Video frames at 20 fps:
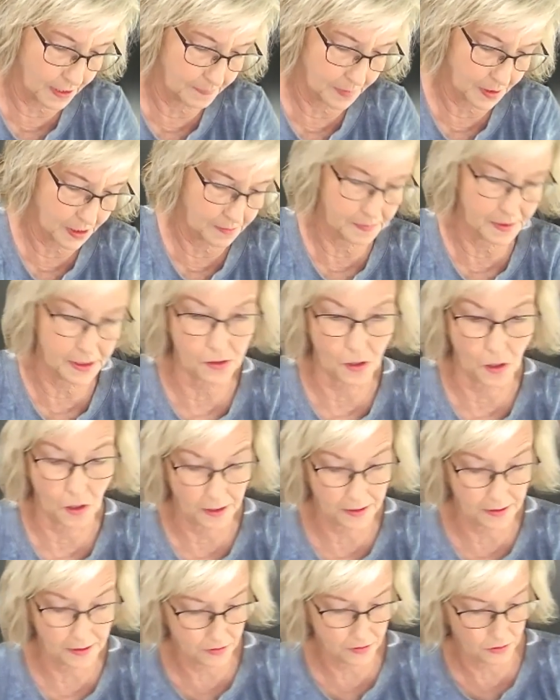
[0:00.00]
going to be
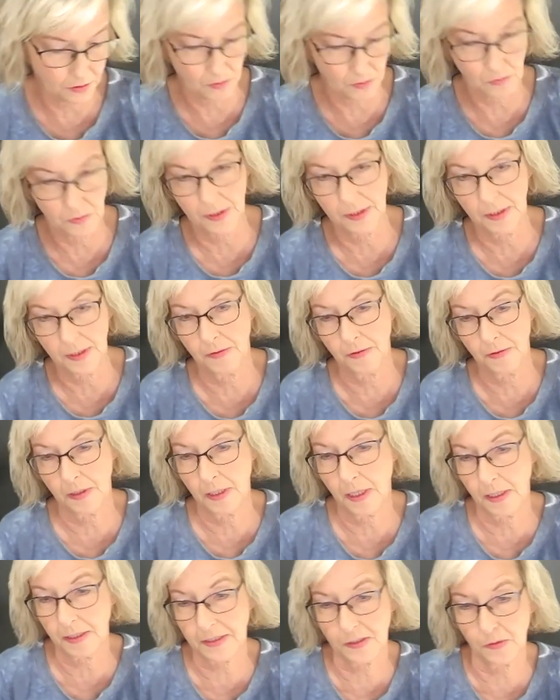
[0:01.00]
talking to within the
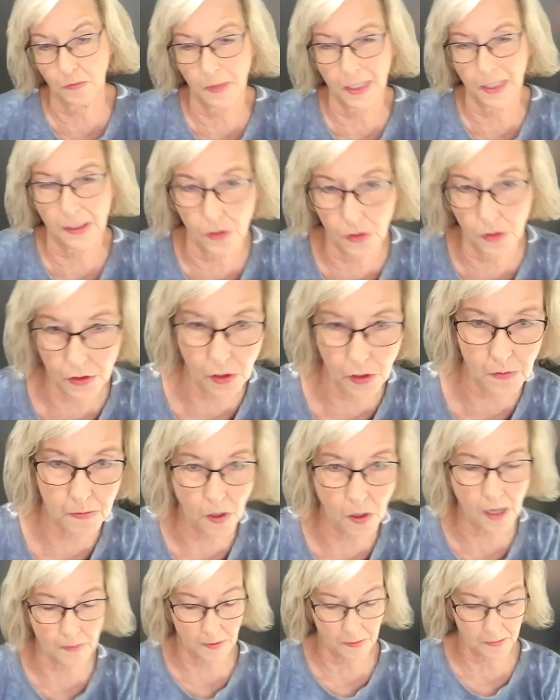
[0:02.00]
next week or so,
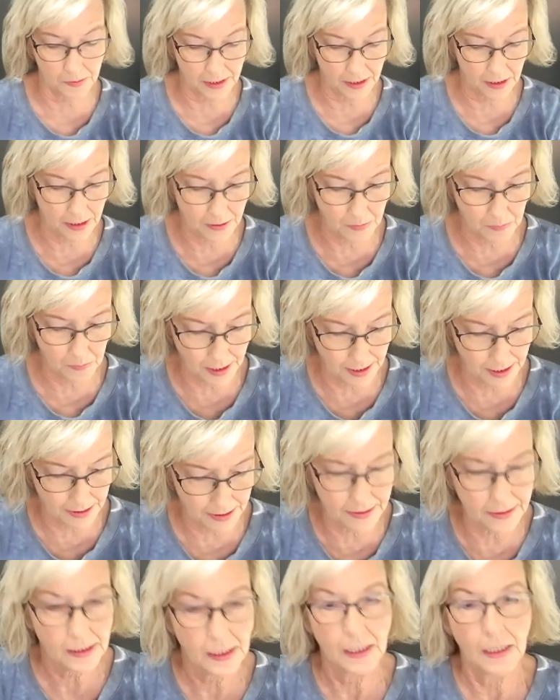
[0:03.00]
probably
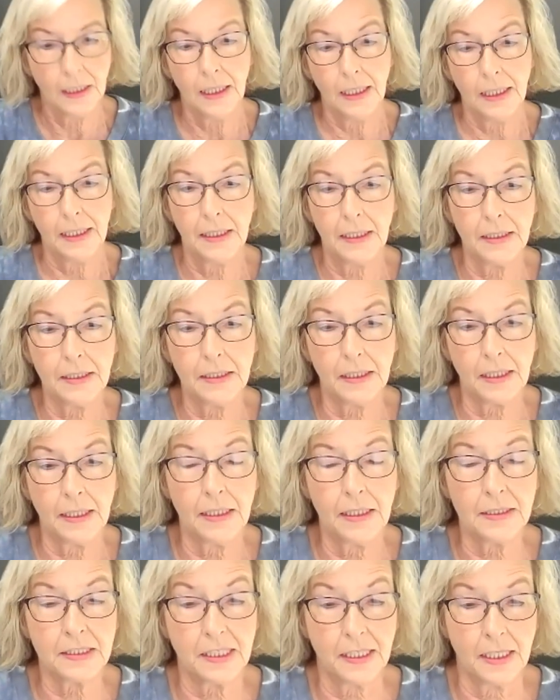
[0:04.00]
anyway.
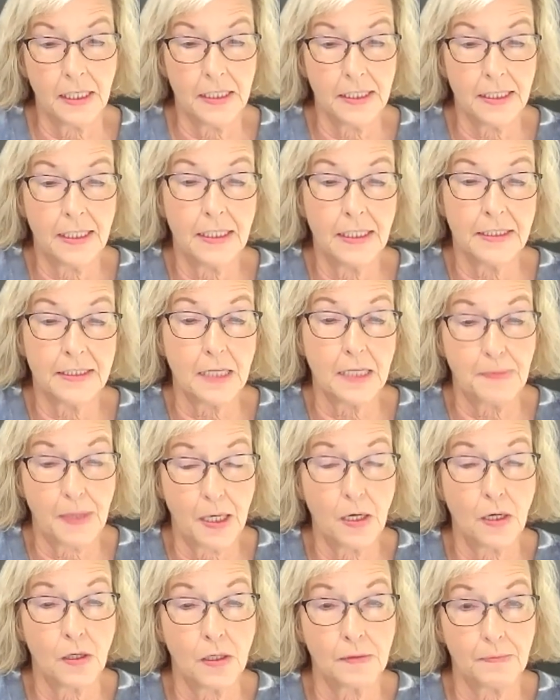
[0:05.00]
He's a
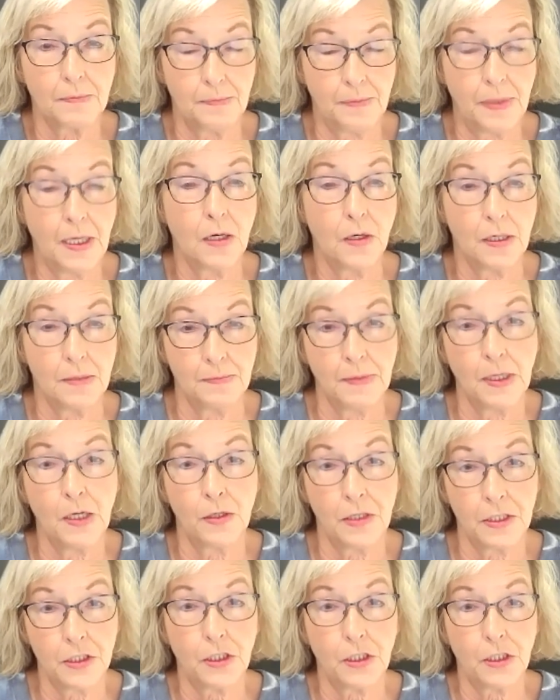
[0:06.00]
parent
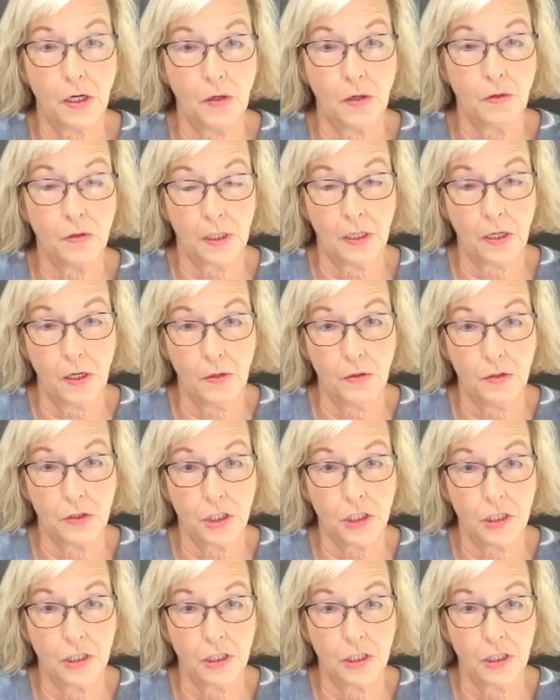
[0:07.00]
marriage coach,